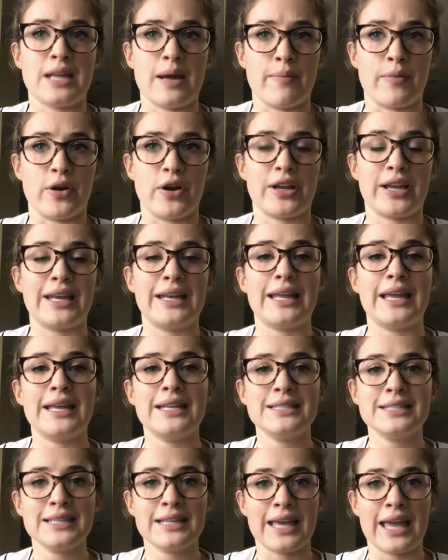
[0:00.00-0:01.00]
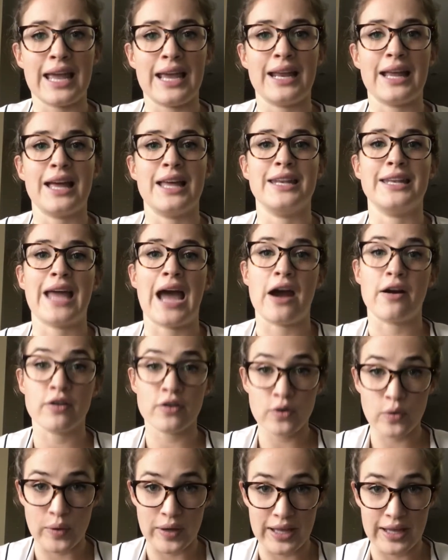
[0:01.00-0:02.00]
number can indicate a
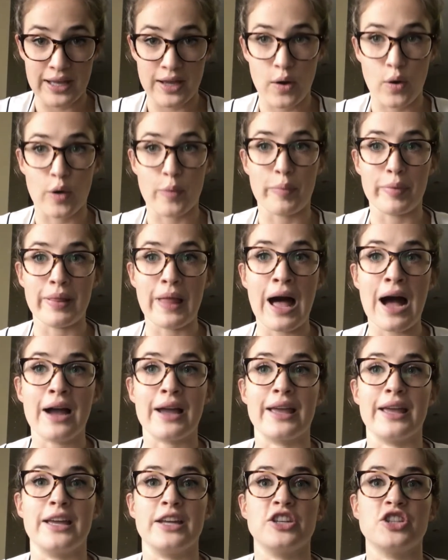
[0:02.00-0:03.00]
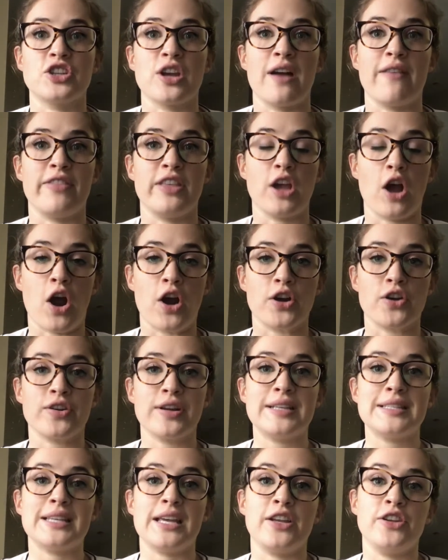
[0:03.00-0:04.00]
narrowing or blockage of the
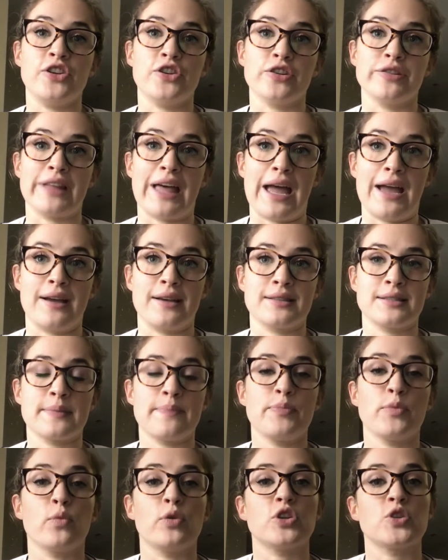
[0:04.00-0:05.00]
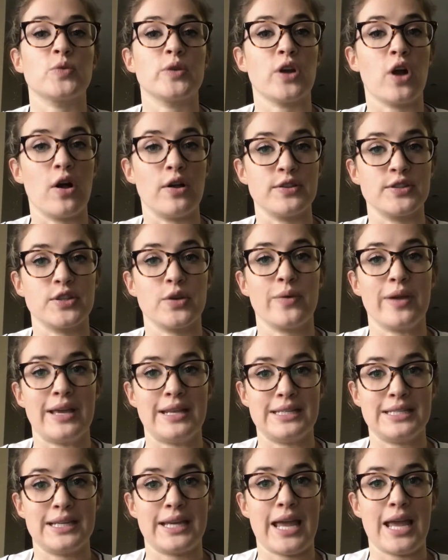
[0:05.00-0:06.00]
arteries in your legs, which would also
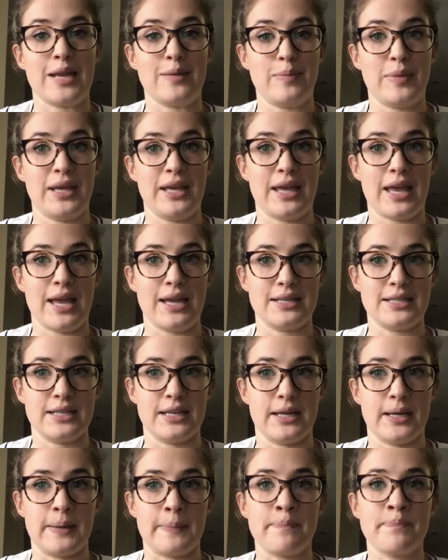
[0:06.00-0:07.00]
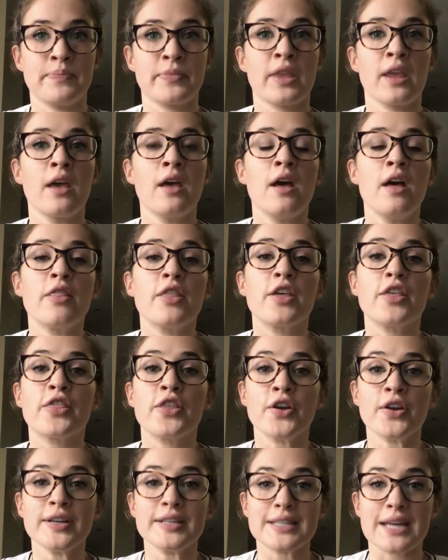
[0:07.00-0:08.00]
indicate PAD. The
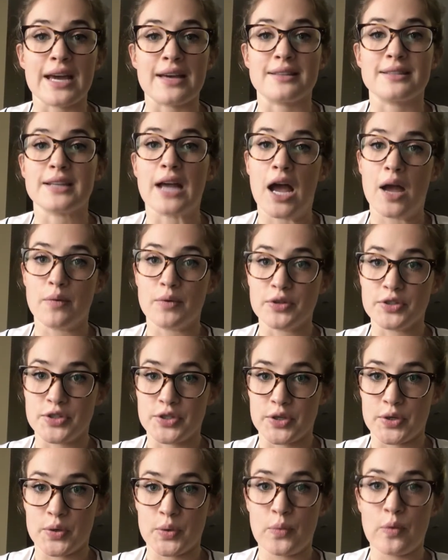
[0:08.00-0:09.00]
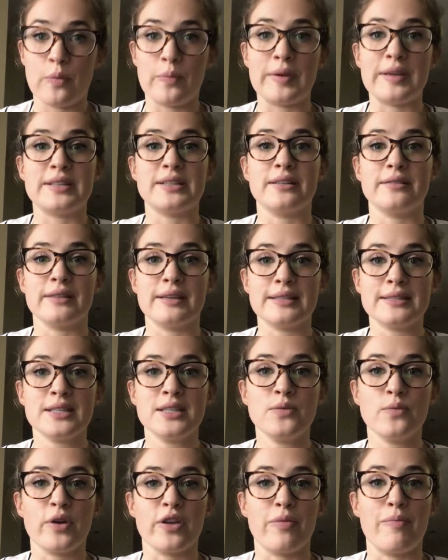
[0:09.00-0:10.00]
third test I will do will be to
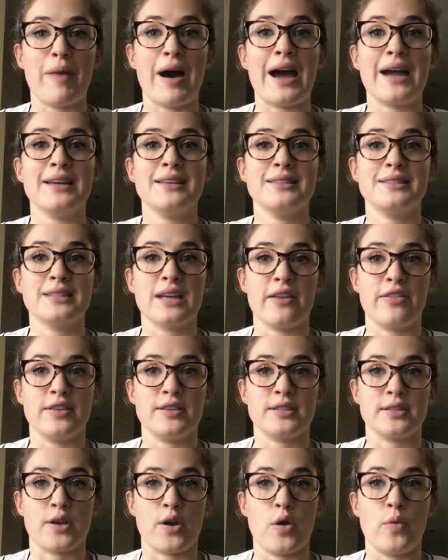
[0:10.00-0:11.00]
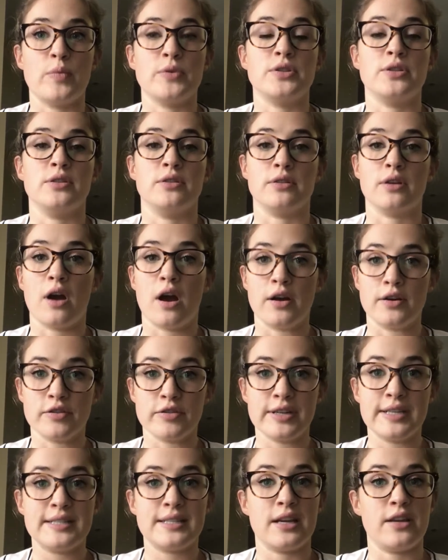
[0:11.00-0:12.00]
listen with my stethoscope to your
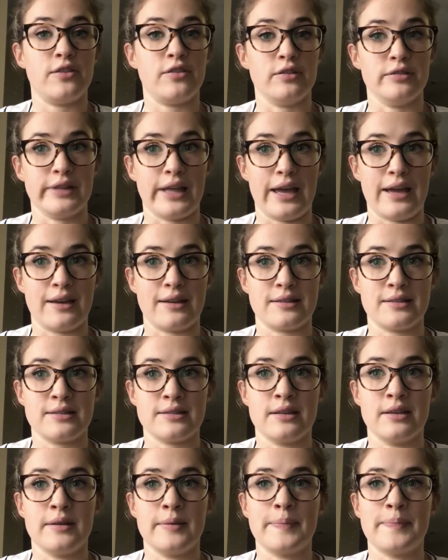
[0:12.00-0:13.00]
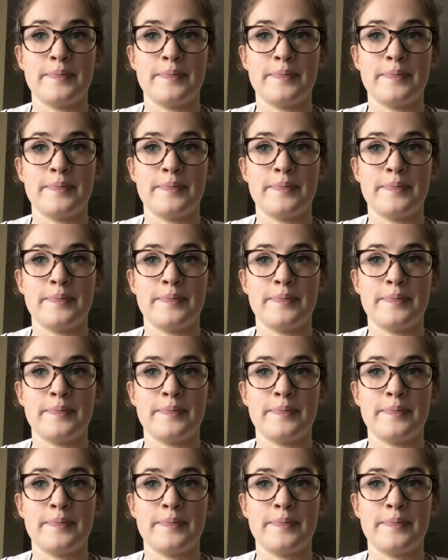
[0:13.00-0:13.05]
arteries in your legs.